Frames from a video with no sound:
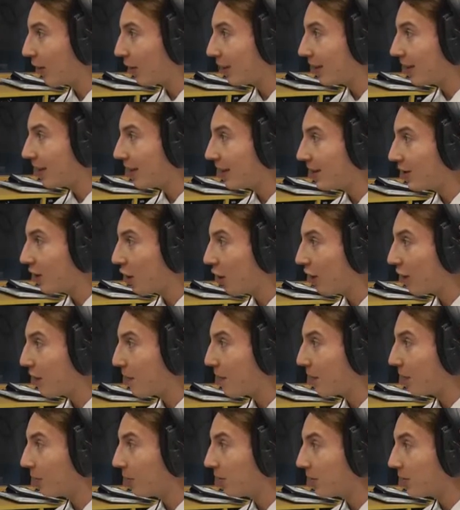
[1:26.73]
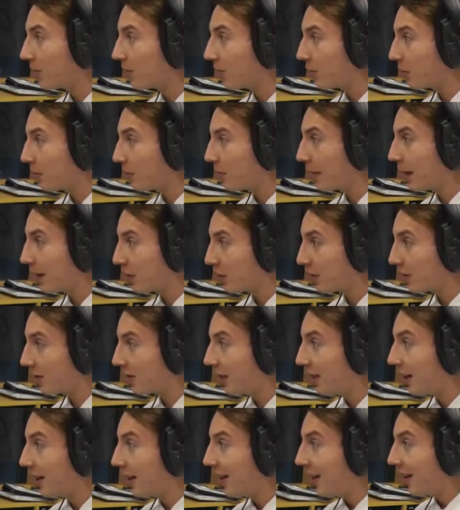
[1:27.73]
very tough opponents, you'd
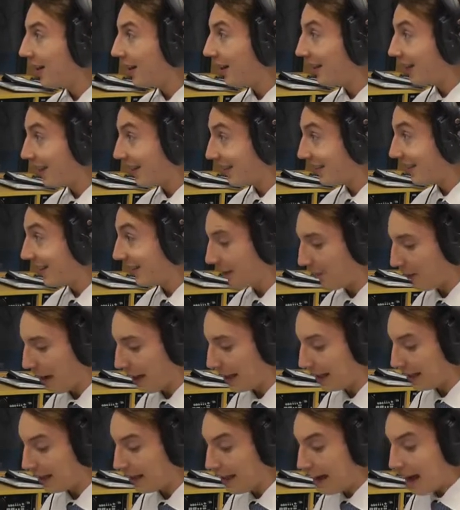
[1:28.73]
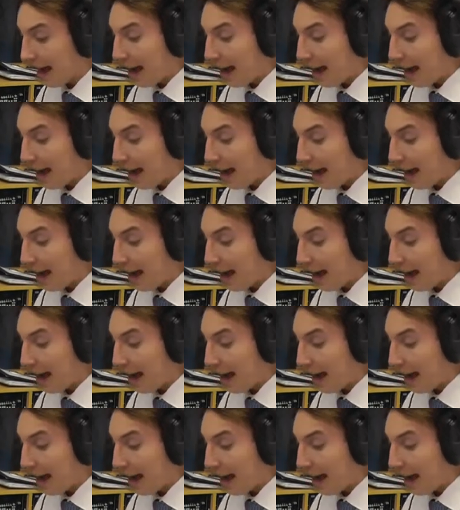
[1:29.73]
imagine, uh, at Lee Valley.